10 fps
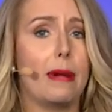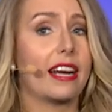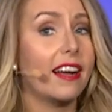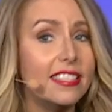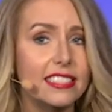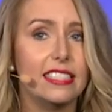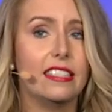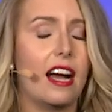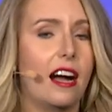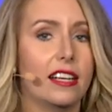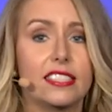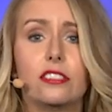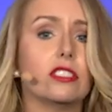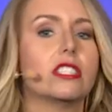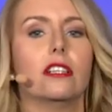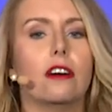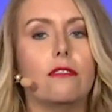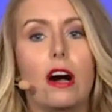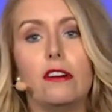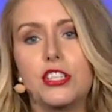My cousin still is a
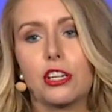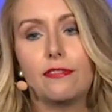volunteer